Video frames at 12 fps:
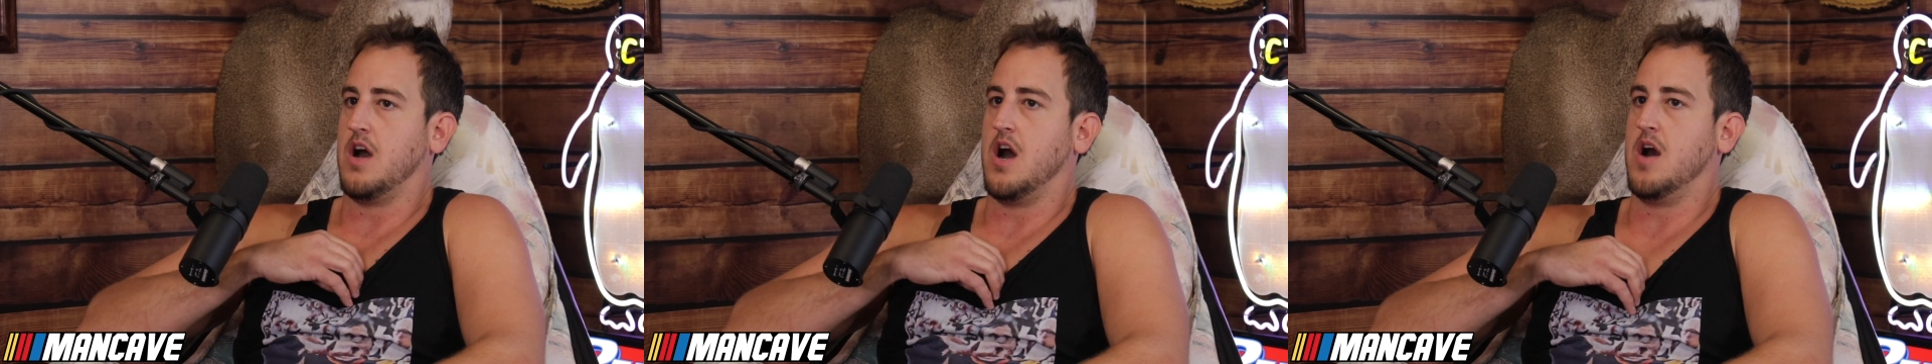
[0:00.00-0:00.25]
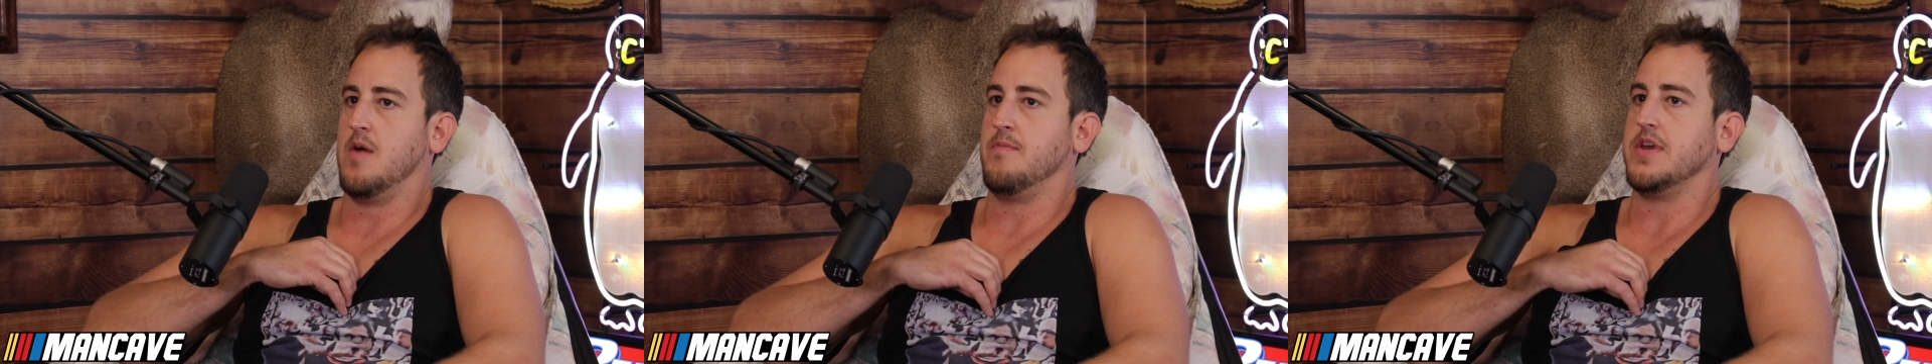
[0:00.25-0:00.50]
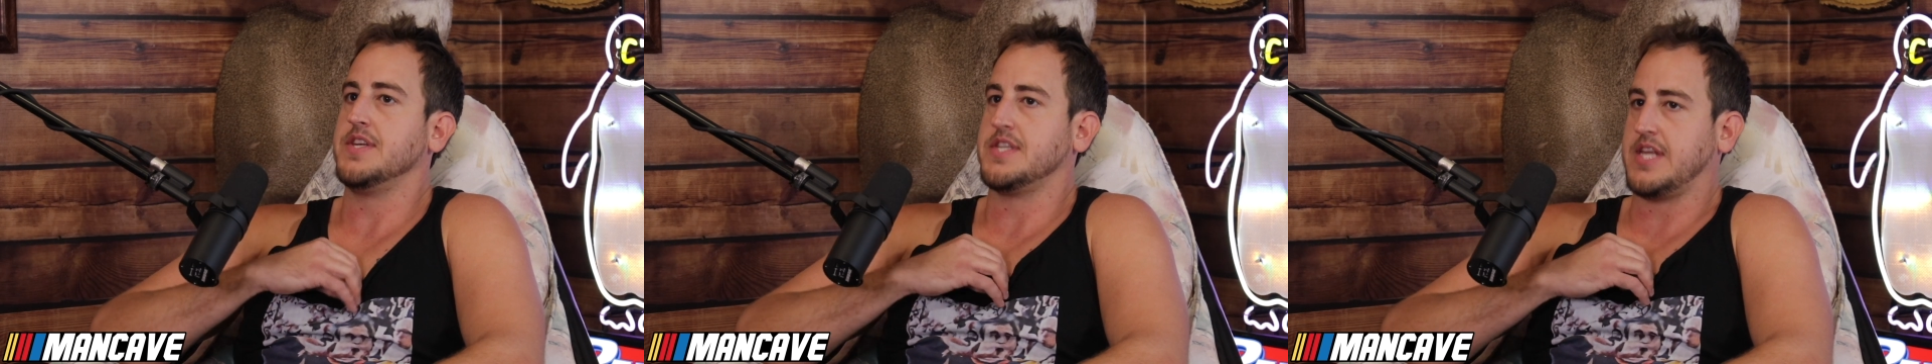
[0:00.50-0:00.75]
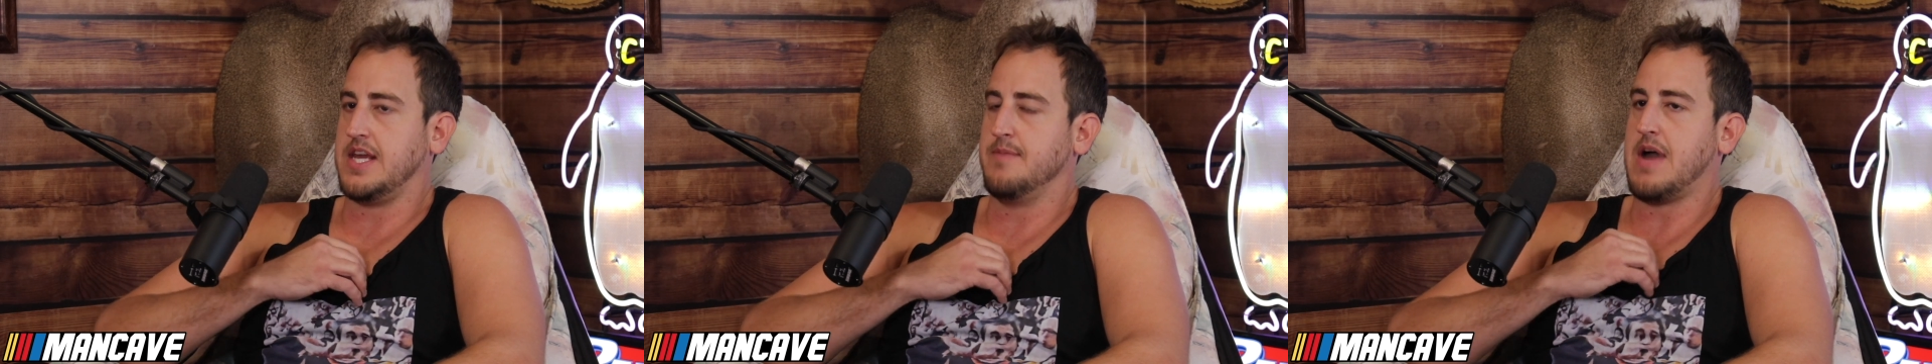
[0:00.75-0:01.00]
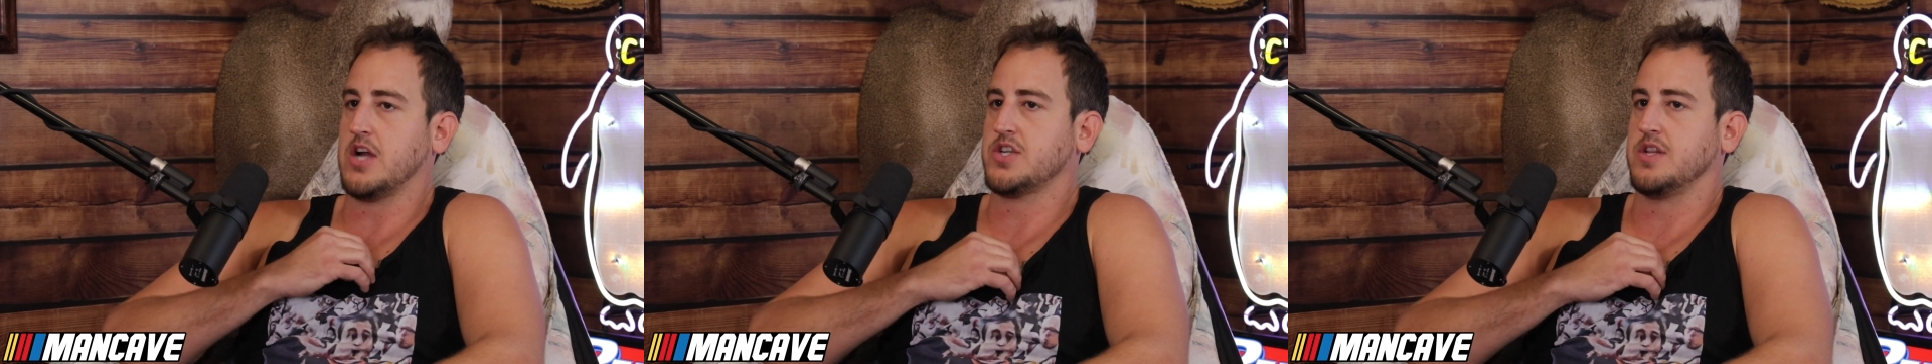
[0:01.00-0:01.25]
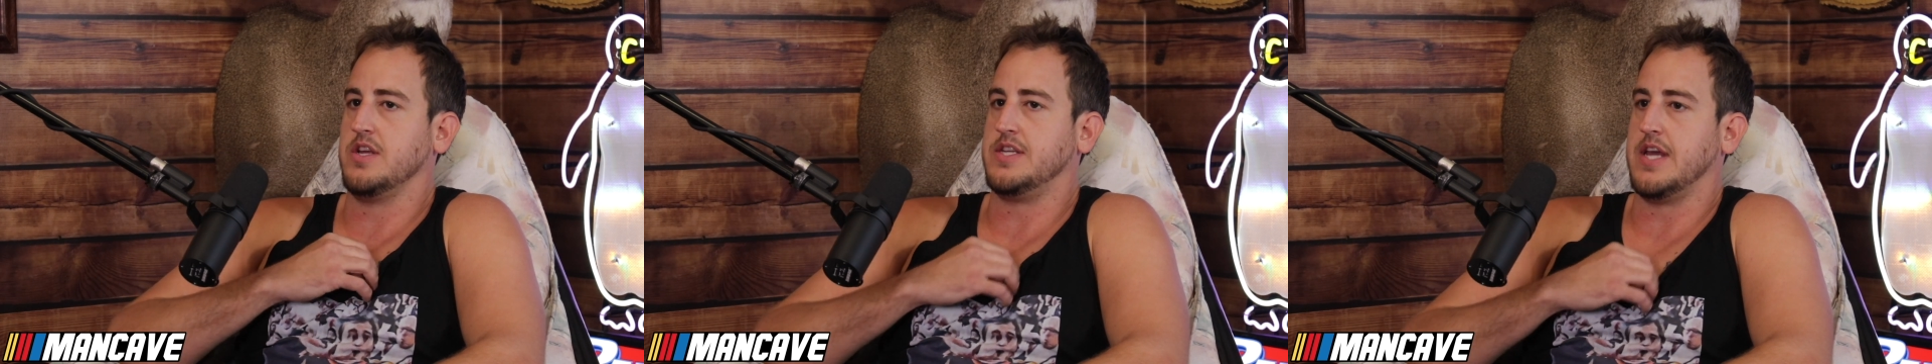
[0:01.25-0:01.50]
Um, his team
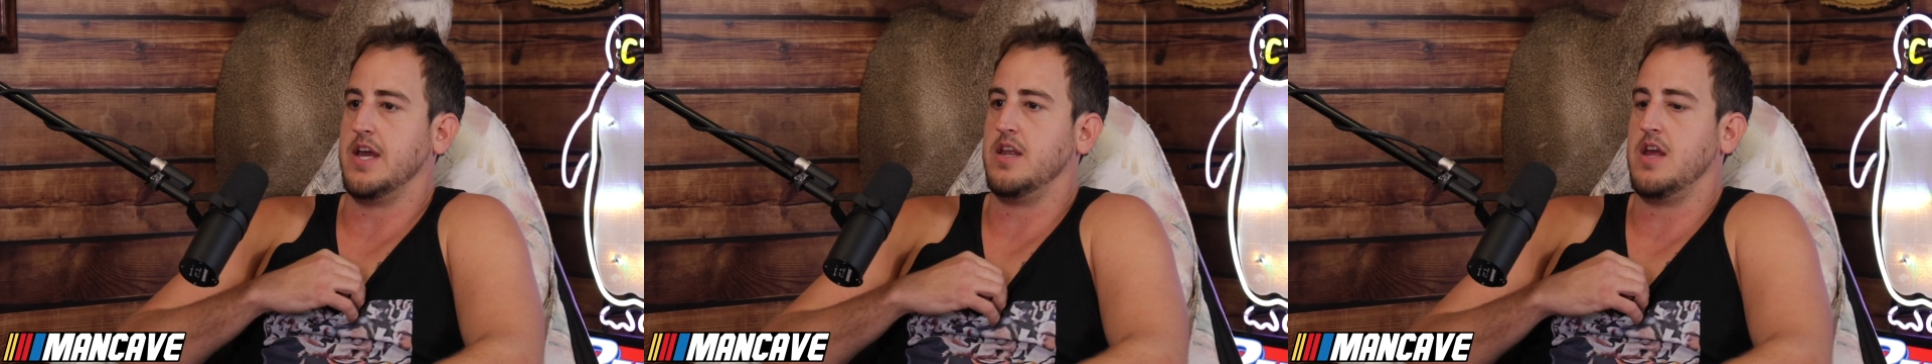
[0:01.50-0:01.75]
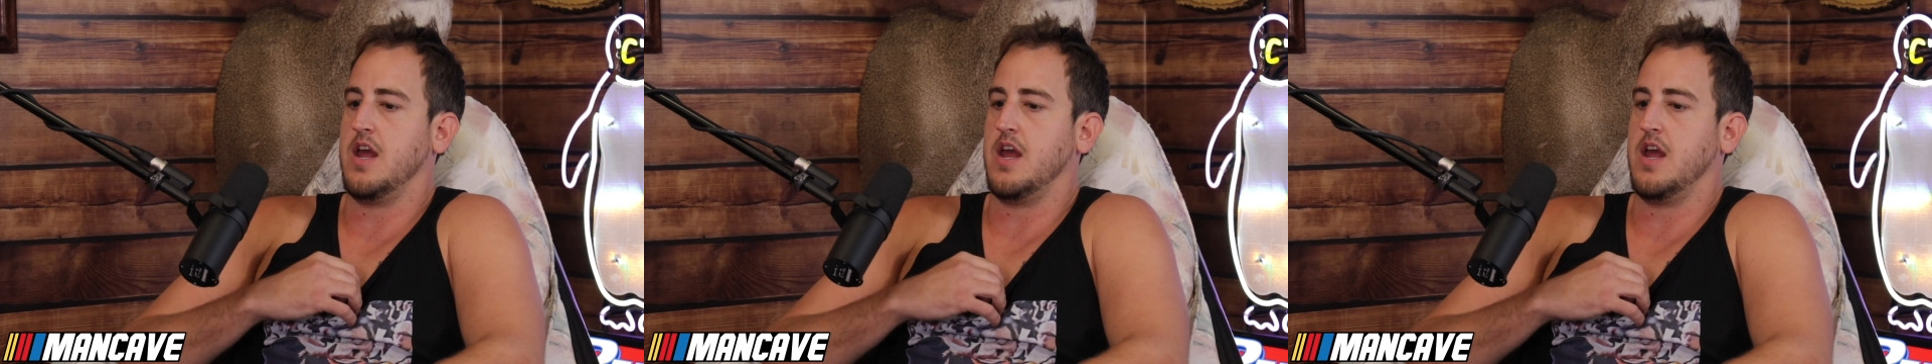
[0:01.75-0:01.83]
actually did,